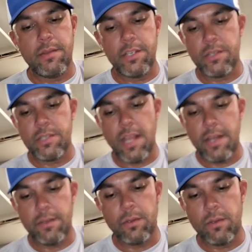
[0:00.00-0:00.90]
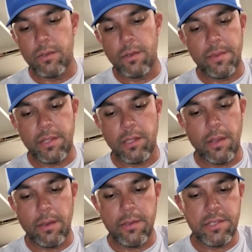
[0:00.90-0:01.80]
these are 10-year-old and that the
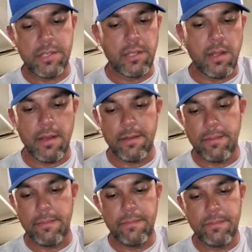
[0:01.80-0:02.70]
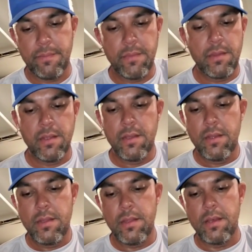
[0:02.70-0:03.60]
logo is still on them,
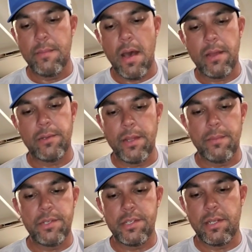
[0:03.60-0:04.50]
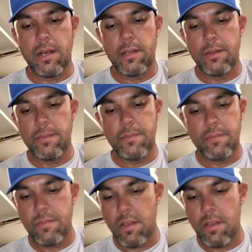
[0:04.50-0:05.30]
the model number is still on them,